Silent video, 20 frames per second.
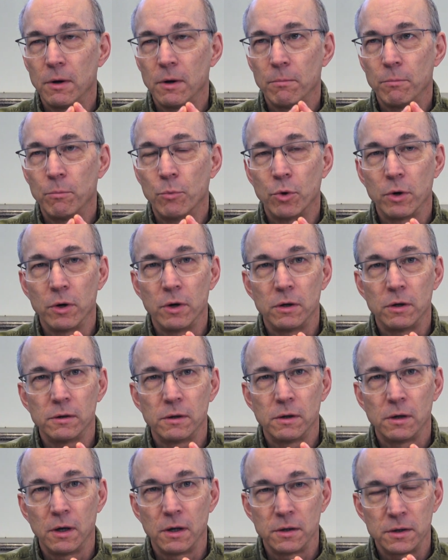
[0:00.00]

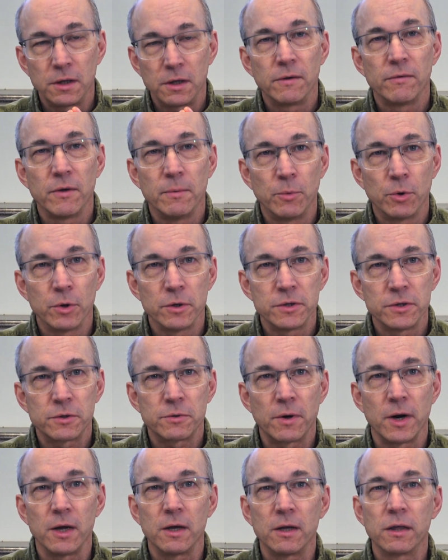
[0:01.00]
more uh, to give them more
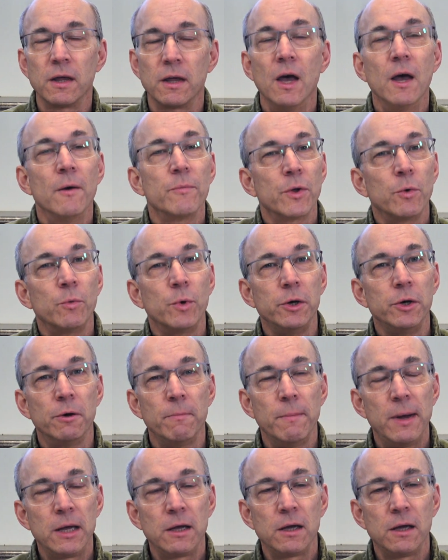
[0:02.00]
strength. When you're
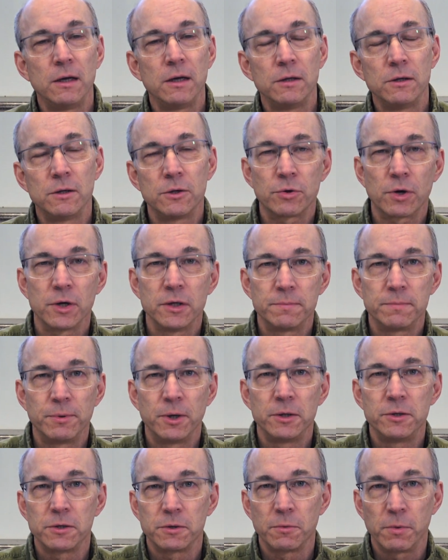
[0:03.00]
making truss
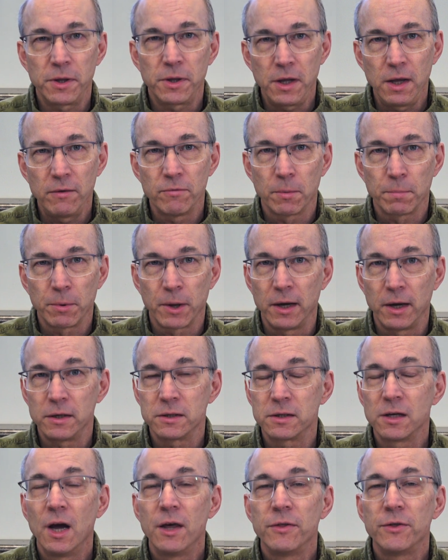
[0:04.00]
bridges with KEVA
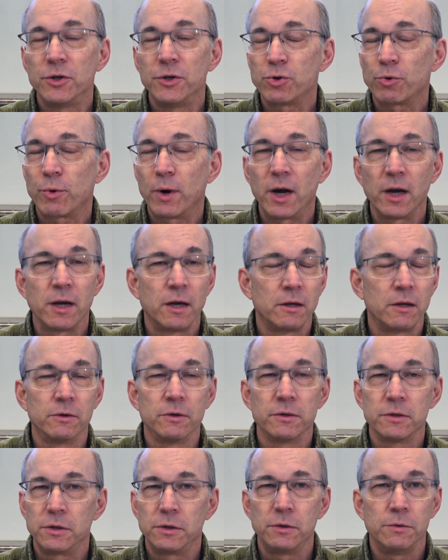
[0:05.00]
planks, the
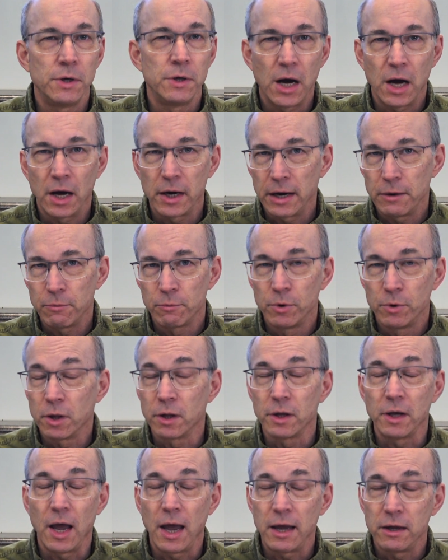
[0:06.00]
triangles do not
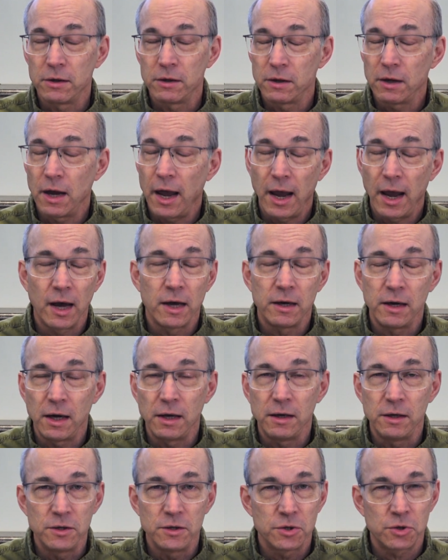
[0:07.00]
really add
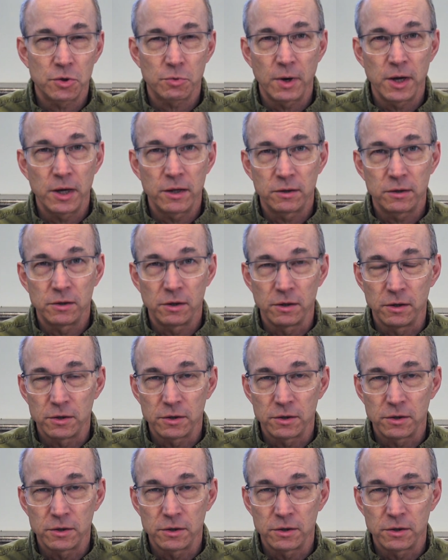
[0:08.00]
any strength to the